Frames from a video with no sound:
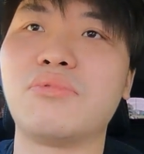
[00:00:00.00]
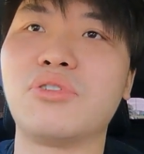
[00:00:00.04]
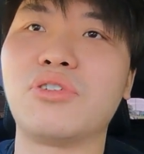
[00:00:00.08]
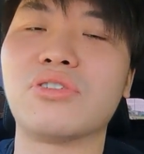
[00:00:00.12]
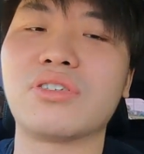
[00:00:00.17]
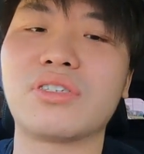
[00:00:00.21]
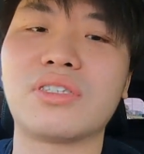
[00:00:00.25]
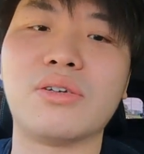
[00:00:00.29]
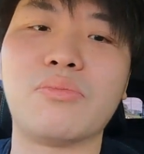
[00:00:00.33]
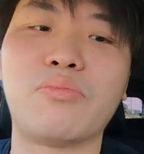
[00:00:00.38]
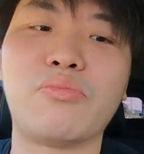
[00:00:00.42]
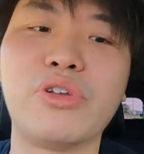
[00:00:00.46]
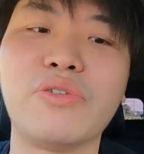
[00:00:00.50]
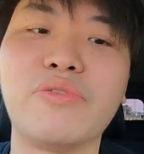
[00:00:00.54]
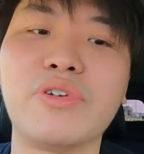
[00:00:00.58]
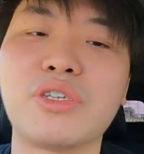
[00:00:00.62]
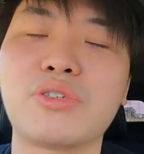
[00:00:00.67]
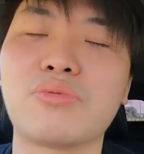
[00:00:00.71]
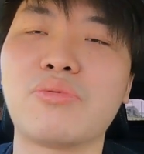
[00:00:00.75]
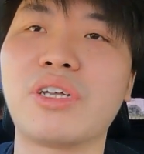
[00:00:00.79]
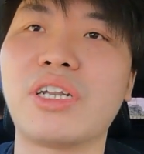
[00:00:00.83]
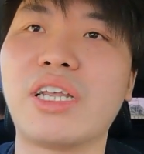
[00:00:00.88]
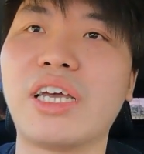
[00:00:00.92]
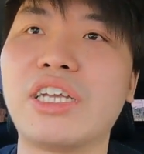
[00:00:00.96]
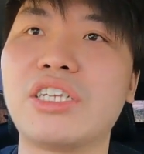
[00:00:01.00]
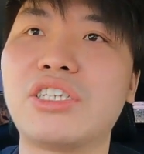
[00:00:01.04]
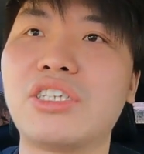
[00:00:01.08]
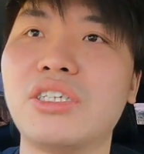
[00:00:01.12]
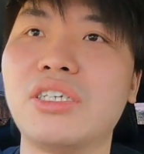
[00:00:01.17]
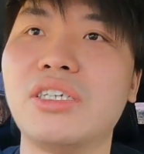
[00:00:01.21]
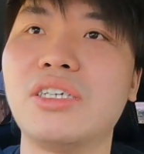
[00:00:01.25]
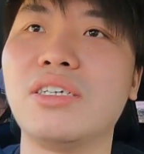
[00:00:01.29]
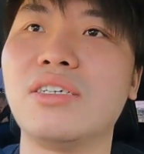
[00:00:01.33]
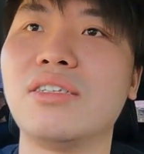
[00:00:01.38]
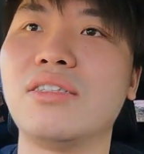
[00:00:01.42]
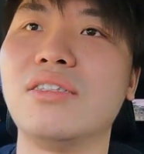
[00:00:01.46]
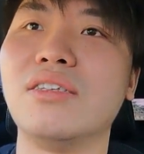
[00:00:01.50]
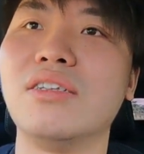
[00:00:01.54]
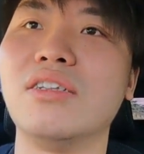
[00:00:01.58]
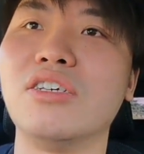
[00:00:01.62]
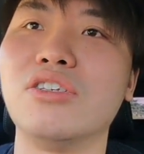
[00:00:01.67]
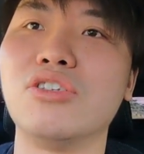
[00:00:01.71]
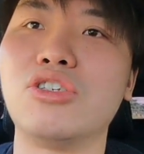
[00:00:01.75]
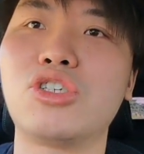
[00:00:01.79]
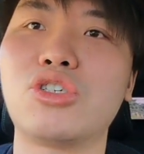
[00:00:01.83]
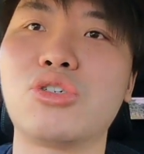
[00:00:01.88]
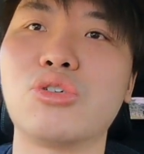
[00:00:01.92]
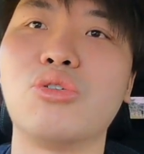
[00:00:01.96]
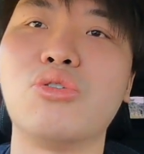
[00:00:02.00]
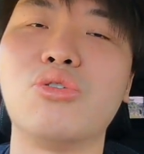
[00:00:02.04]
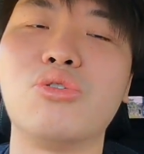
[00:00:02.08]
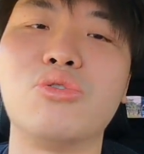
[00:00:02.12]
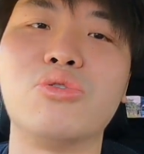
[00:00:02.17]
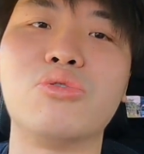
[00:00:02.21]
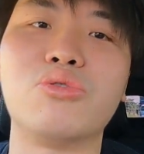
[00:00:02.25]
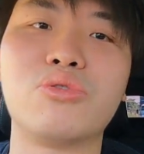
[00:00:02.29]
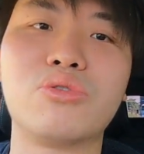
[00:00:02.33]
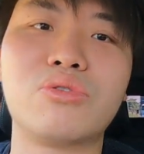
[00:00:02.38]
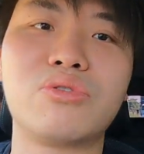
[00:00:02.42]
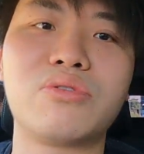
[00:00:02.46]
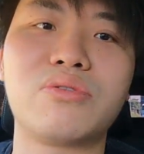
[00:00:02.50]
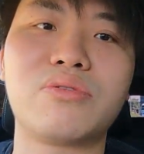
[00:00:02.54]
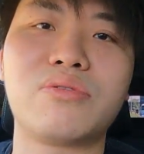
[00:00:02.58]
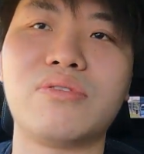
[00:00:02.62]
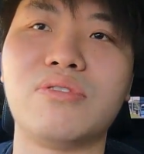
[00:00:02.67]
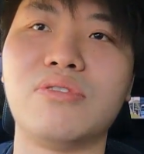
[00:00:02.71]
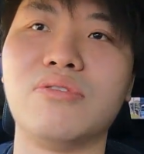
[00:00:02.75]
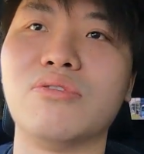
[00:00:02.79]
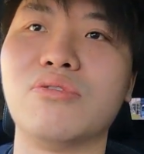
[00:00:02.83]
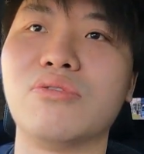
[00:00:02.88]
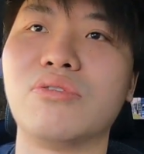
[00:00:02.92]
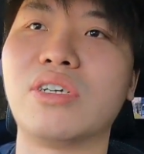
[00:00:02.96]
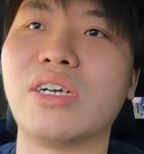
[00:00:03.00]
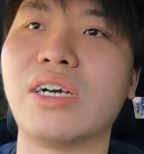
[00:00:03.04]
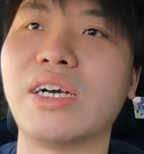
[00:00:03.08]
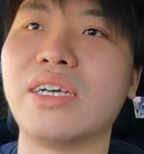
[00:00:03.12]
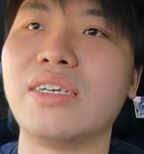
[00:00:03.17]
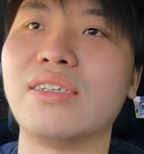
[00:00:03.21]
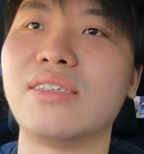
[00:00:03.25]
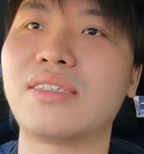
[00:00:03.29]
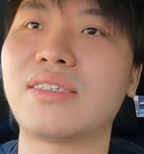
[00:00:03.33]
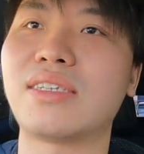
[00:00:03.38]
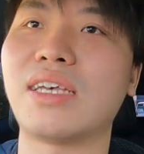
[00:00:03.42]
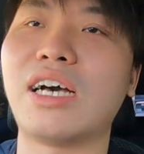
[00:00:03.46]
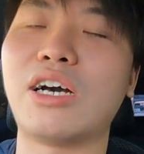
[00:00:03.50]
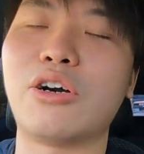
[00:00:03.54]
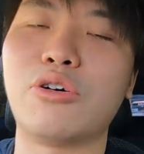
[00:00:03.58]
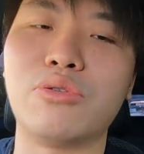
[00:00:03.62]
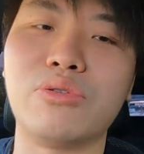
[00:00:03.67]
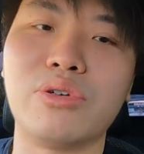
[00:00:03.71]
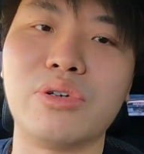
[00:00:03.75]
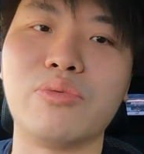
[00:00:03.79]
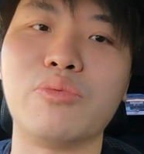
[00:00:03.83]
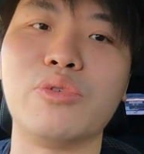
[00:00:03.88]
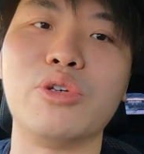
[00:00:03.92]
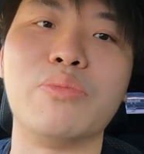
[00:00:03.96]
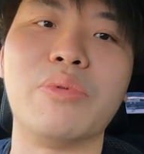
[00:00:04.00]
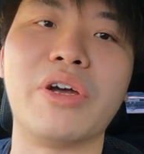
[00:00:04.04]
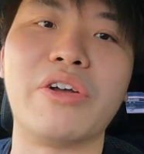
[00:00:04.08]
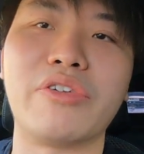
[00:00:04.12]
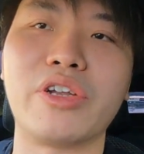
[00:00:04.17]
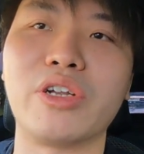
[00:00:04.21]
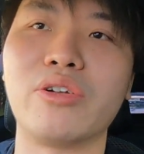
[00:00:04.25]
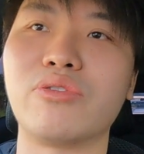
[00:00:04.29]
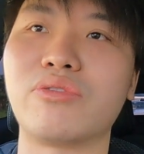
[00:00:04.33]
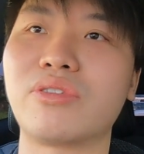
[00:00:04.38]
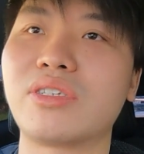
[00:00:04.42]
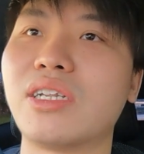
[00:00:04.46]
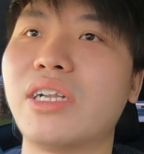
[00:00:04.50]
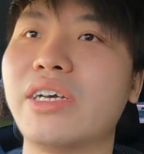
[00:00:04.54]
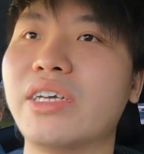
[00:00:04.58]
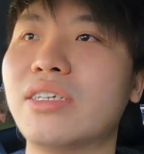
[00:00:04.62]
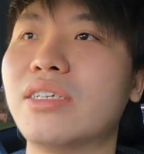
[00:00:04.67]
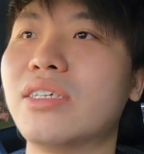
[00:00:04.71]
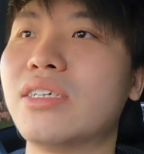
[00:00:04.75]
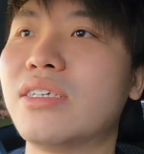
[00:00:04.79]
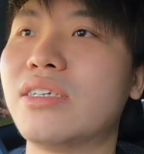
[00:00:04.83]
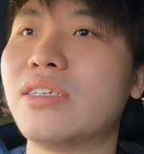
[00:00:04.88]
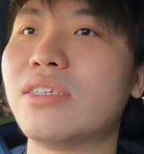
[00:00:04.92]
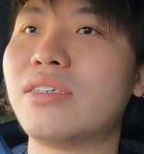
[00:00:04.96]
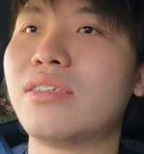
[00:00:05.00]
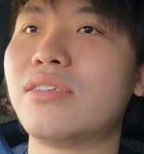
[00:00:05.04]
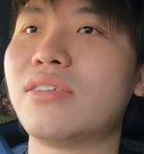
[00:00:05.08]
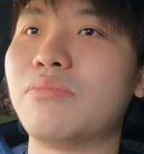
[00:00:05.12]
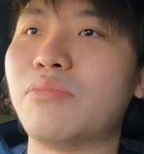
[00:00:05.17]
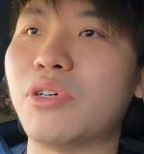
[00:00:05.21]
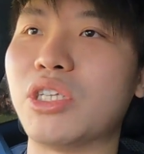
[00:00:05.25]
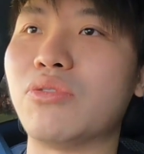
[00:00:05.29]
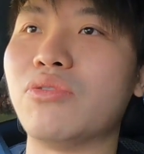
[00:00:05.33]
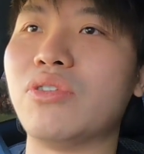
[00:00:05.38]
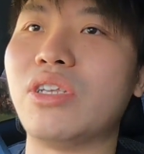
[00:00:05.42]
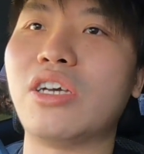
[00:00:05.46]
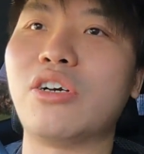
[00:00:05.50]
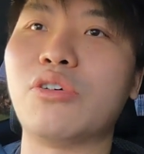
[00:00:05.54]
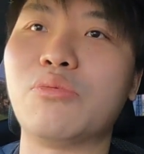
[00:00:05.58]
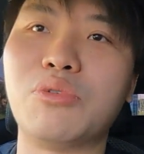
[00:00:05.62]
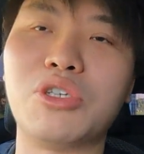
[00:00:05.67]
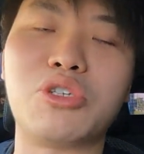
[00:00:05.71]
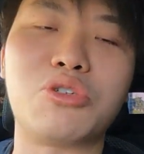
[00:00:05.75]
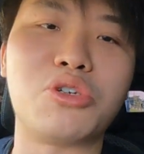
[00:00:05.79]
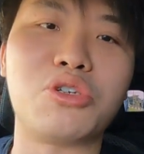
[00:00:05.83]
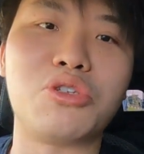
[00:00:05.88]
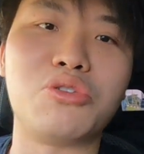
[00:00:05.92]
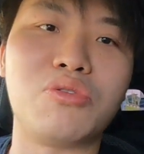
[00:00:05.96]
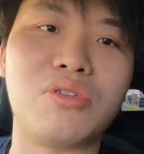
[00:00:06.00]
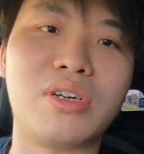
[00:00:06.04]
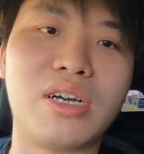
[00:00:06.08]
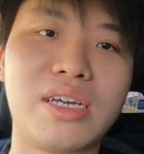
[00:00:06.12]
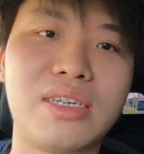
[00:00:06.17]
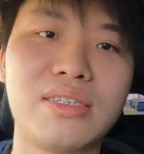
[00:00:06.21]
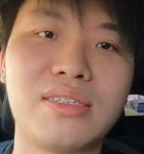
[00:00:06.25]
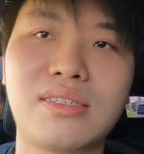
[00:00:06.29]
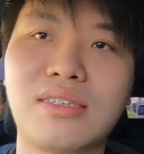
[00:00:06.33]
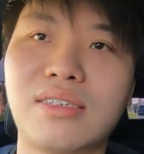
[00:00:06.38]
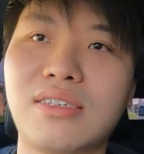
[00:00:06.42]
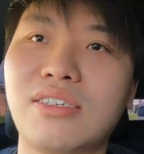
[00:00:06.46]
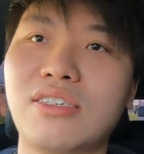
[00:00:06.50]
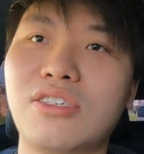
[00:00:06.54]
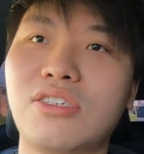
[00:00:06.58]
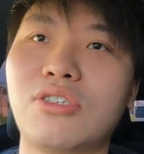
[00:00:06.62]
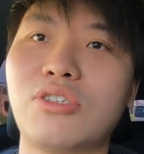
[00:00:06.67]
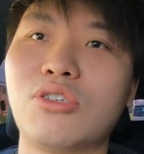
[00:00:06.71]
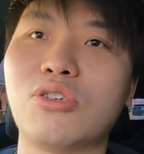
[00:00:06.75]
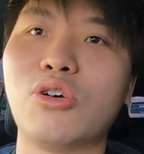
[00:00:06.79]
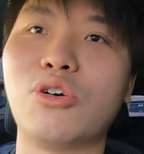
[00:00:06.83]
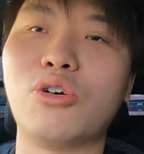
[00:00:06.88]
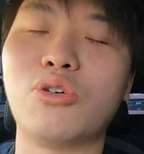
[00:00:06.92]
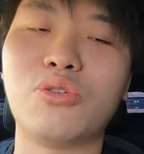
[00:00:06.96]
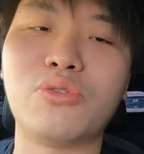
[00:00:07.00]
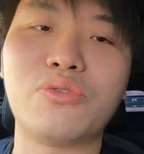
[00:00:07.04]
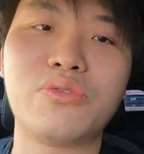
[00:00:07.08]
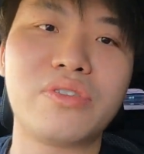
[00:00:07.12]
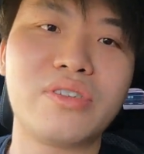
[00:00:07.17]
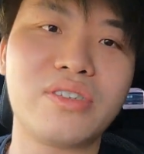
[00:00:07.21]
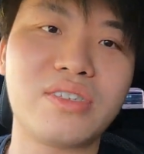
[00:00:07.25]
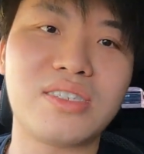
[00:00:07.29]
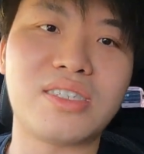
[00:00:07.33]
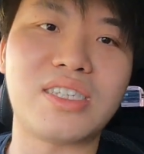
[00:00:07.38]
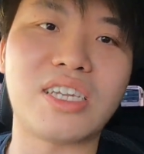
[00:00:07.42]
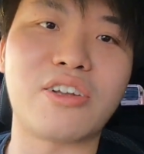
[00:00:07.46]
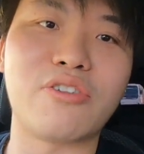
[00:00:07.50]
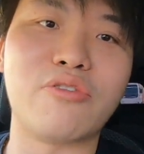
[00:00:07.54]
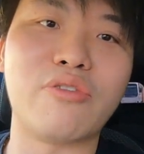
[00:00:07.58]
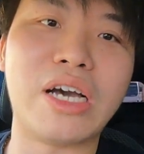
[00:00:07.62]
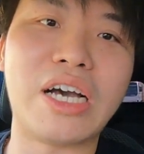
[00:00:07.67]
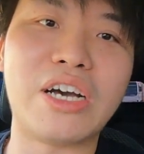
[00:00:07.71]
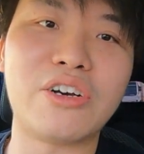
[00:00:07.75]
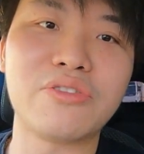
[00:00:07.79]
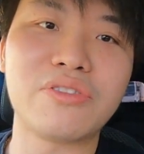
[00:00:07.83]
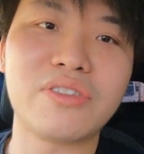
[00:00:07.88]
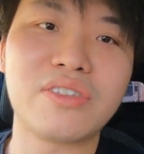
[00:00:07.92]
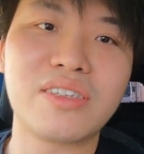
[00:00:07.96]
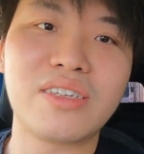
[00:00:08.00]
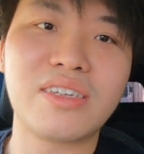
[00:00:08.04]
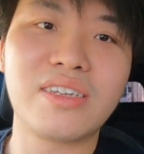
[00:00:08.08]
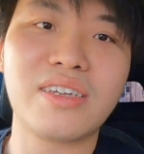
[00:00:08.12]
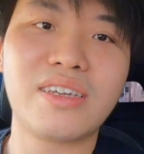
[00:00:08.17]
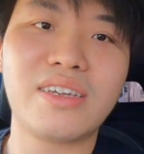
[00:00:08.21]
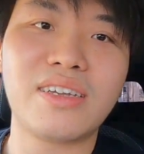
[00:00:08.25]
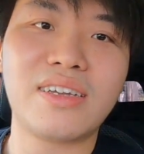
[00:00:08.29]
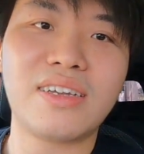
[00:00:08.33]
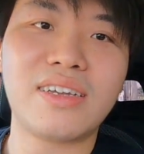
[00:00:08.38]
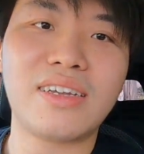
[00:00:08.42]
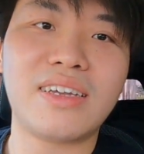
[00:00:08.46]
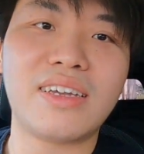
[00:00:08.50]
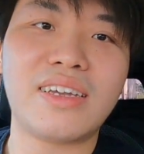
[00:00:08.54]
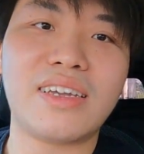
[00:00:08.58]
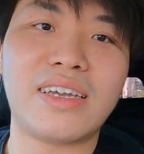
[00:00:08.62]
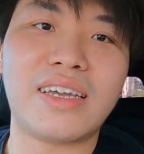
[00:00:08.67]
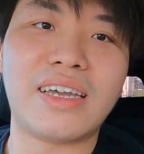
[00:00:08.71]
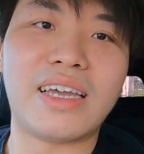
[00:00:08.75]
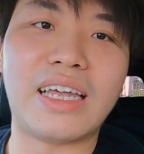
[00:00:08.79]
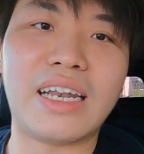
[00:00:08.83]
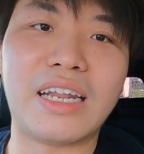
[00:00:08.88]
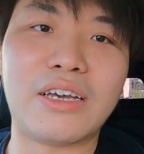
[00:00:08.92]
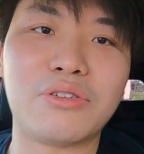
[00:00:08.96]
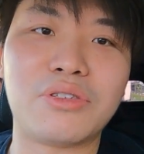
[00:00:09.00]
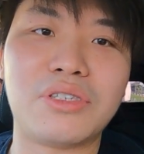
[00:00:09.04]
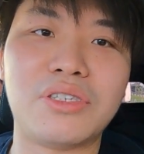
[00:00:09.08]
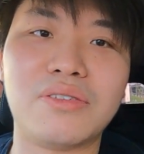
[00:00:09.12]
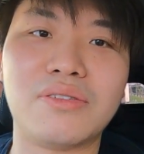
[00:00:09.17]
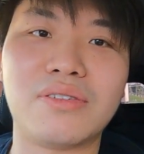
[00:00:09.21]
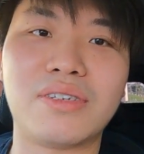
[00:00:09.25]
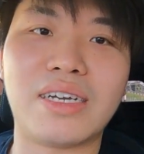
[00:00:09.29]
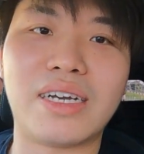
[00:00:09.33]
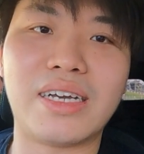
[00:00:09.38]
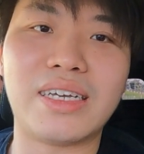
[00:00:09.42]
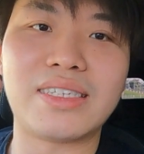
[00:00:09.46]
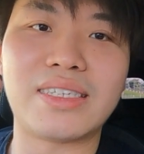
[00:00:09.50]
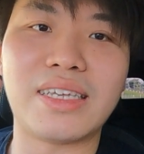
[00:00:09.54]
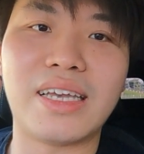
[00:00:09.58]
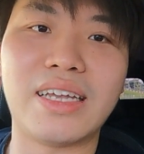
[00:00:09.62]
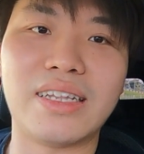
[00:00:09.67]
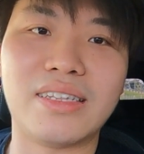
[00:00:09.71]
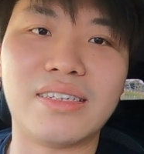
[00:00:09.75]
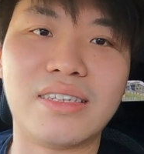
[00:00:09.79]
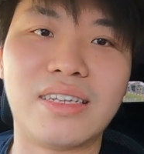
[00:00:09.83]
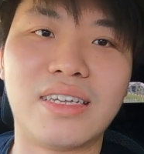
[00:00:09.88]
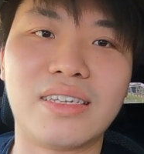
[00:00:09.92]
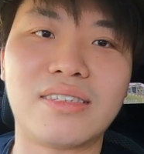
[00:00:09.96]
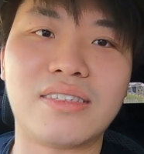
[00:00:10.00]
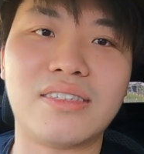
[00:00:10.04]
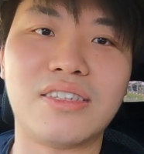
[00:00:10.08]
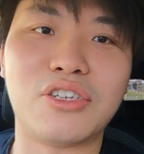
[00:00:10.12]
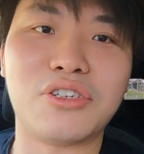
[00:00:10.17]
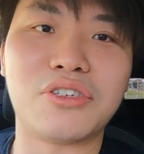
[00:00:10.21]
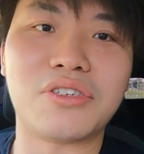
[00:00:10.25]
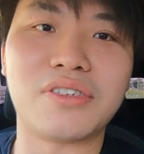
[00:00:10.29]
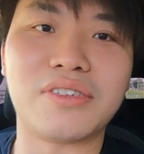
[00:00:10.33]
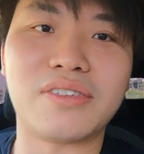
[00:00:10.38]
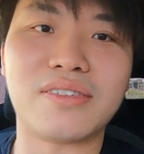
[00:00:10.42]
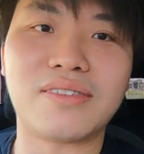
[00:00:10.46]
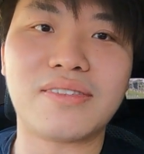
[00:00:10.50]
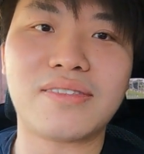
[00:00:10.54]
because the previous one I actually didn't show you guys how a wheel bearing looks like, but today I'll be showing you guys. So stick around and I'll see you guys at the destination.